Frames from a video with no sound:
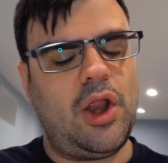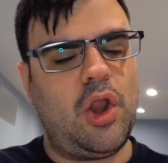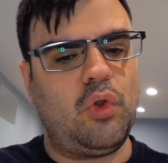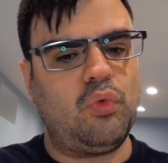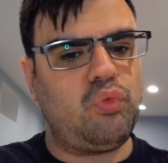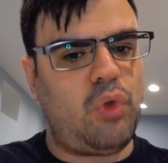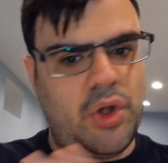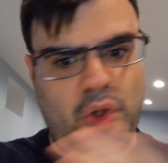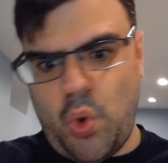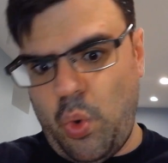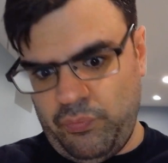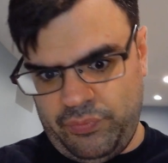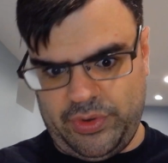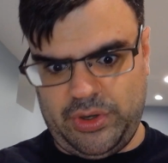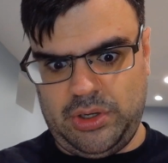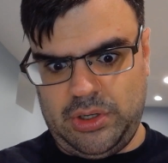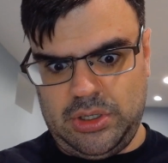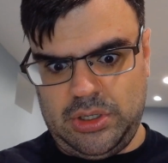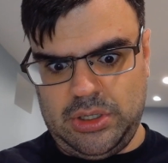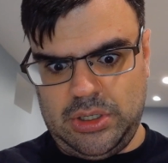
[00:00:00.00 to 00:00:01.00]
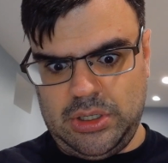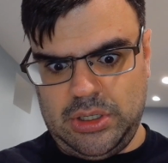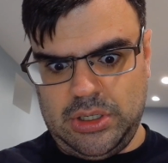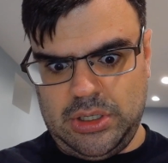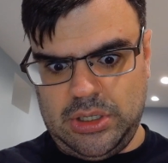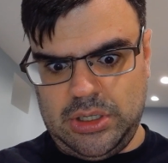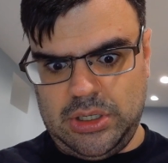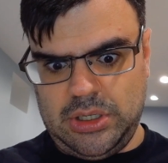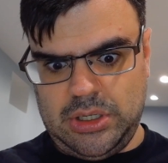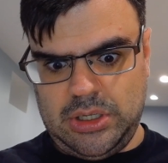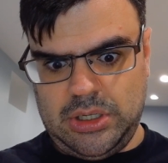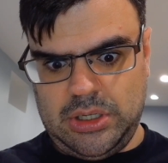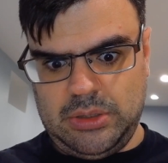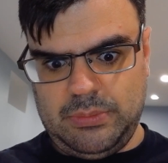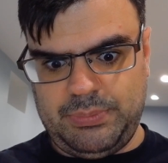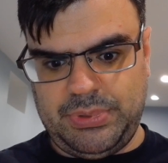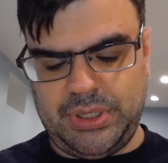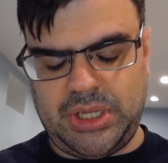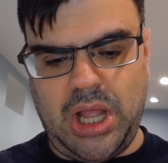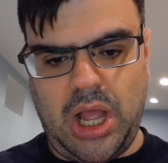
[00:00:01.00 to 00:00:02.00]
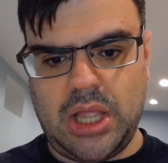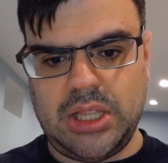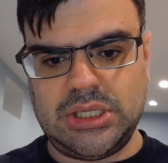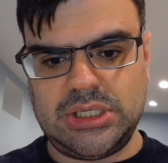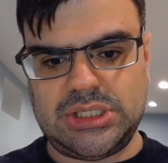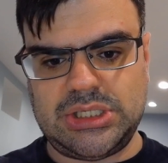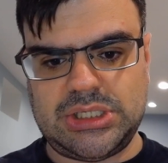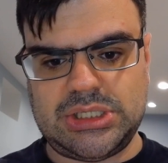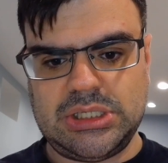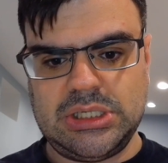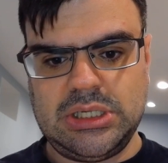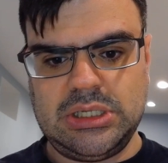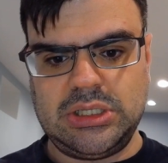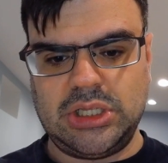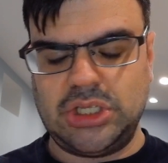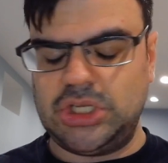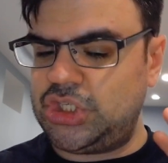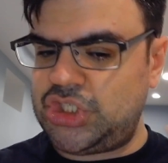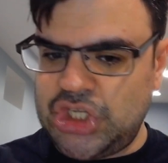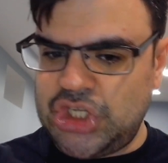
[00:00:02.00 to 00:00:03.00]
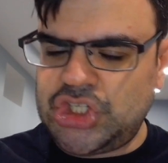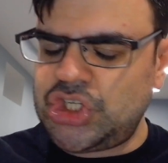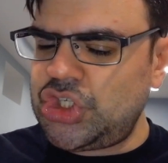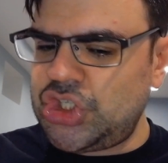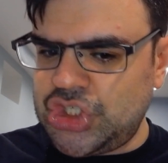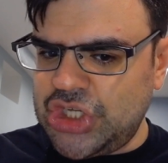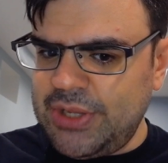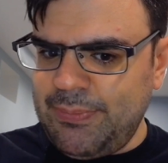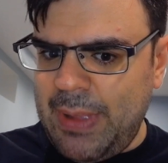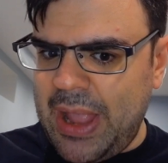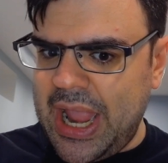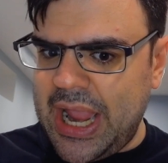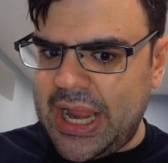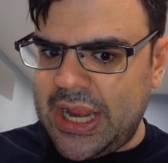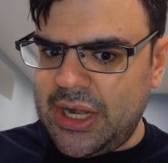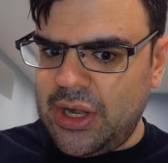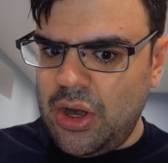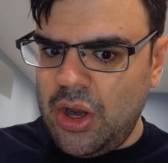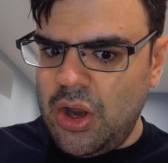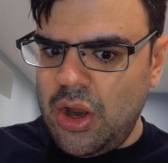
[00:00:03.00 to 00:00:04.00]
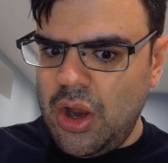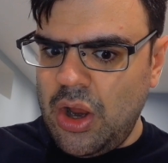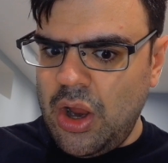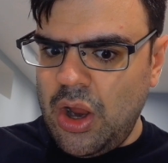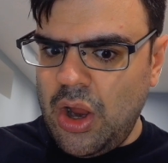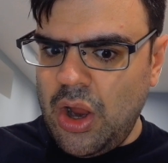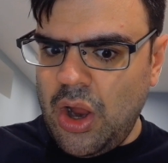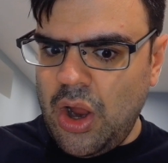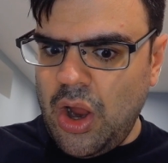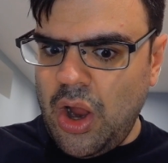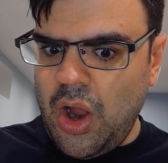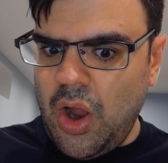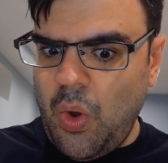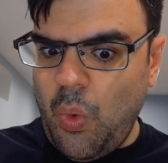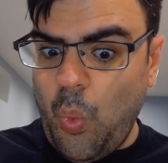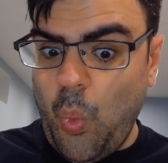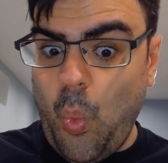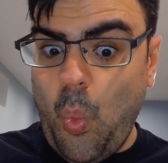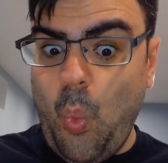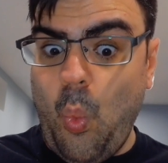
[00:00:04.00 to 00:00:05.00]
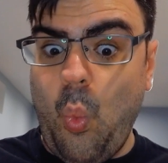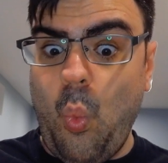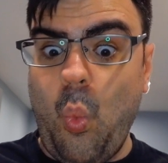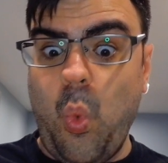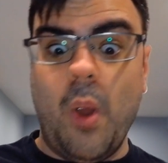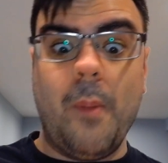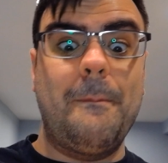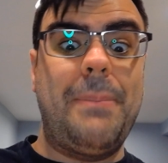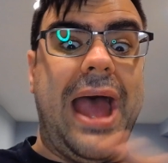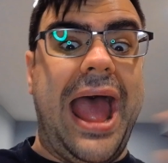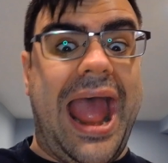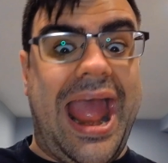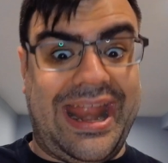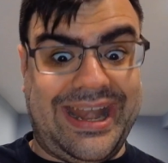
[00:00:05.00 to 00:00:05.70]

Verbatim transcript: run over because the decisions she made were bad.